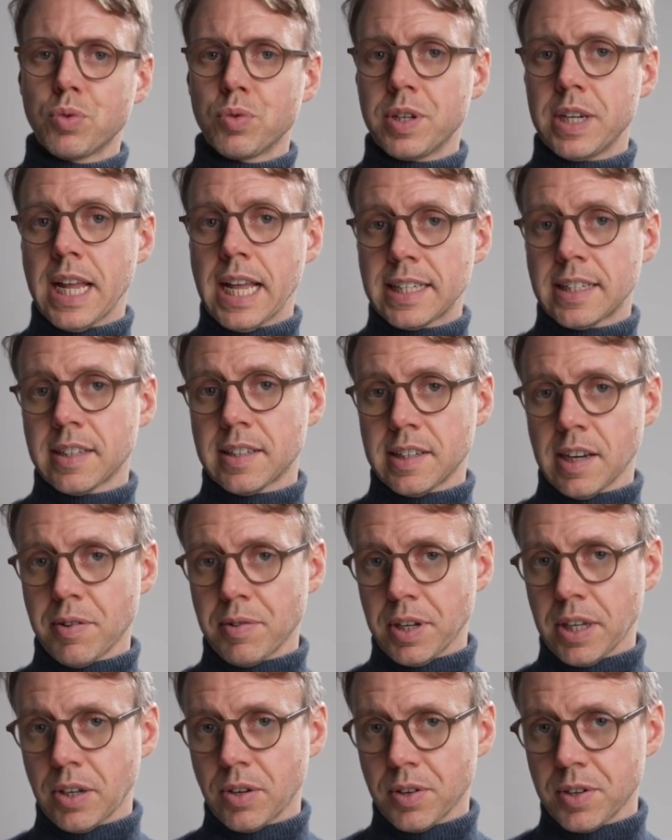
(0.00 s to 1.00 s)

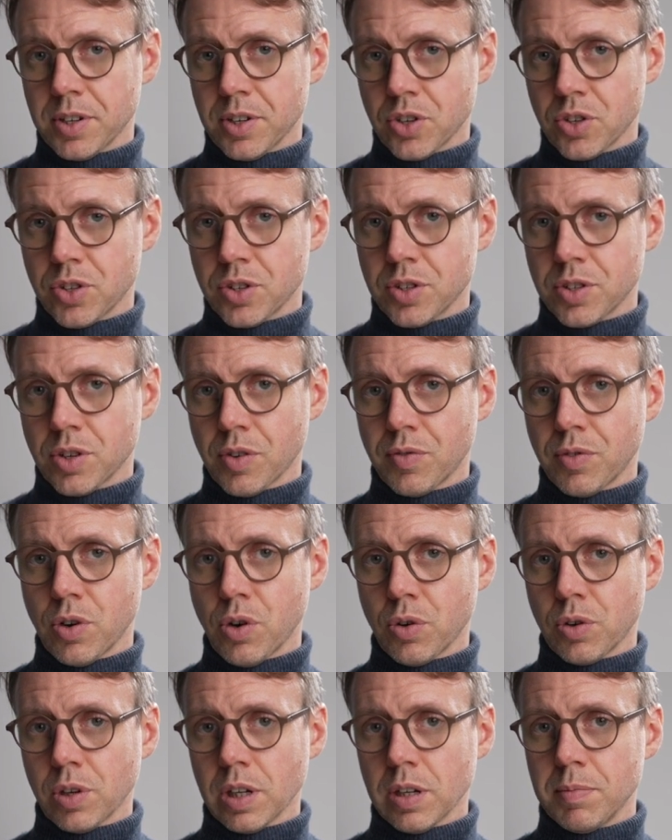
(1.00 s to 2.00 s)
necessary conditions of
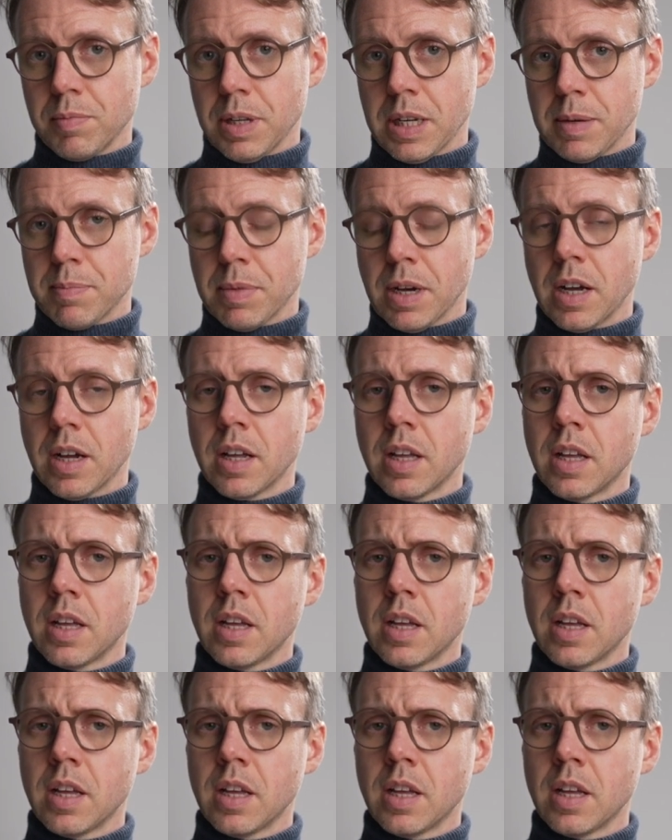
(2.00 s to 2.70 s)
local minima.